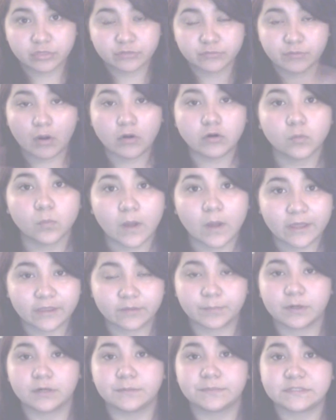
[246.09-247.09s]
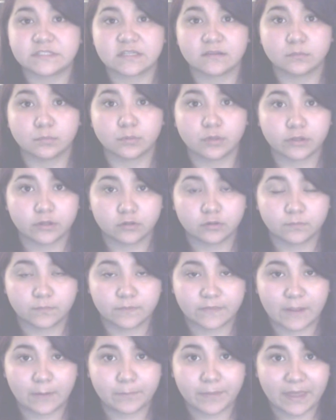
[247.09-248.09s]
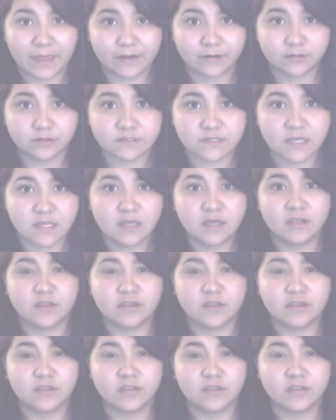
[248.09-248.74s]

thrown away the purpose of the Brotherhood Without Banners.